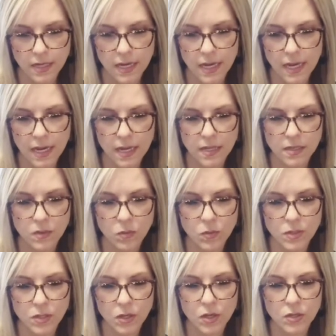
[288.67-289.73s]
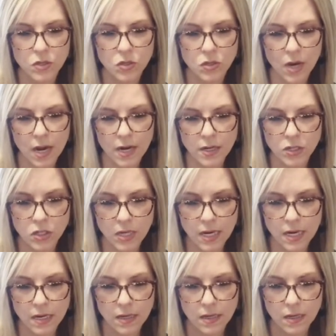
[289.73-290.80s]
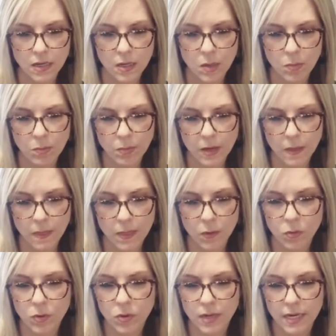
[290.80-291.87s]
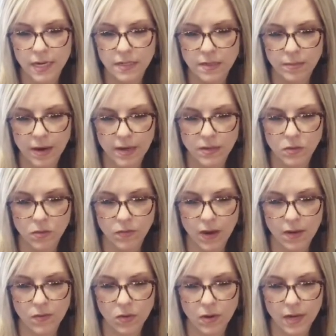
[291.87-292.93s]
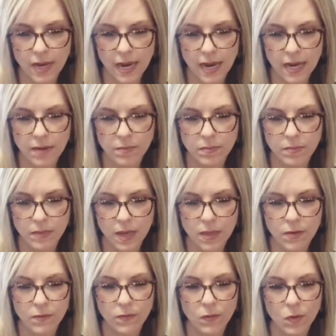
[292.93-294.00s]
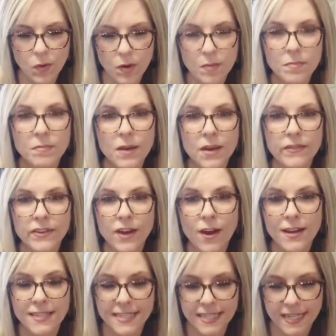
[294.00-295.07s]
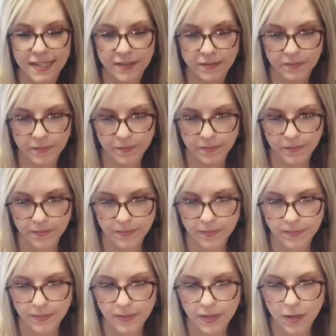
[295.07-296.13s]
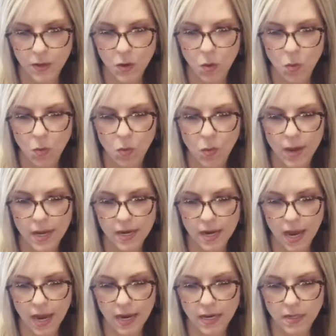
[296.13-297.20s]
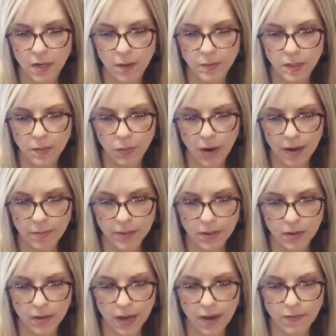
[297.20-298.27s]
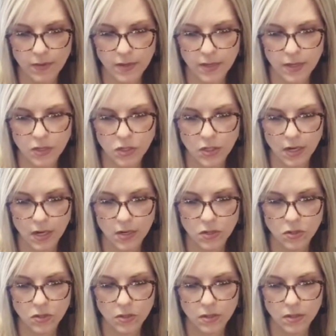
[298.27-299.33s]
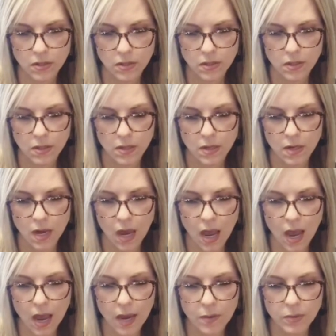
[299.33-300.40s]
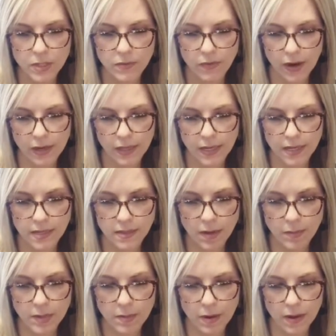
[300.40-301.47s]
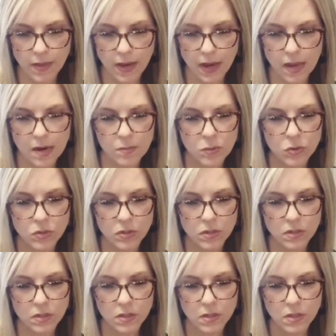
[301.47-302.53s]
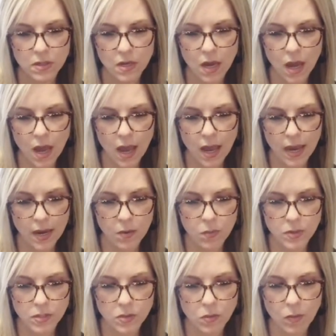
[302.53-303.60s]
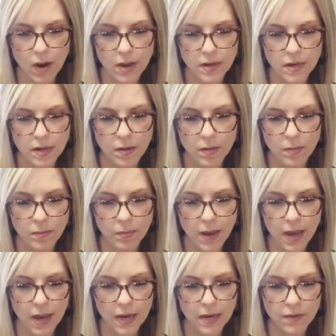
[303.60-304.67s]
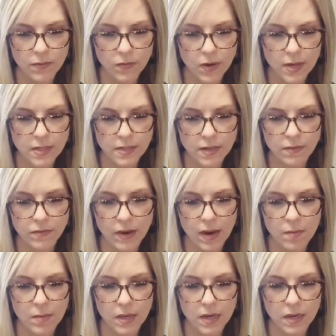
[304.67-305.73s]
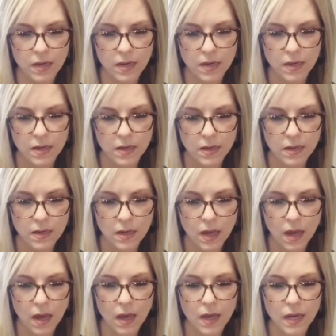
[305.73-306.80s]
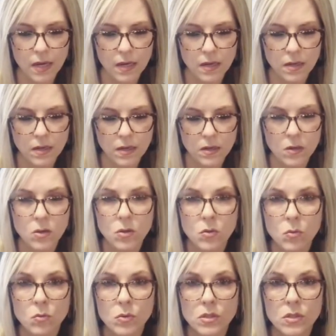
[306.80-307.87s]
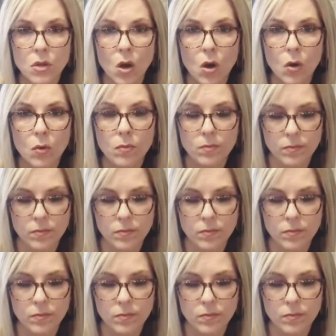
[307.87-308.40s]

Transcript: It was a good strategy, but the real key to my survival came in the form of a gosling. When I adopted Brightbill, everything changed. I was finally accepted by the animals. I was surrounded by friends and family. I was home.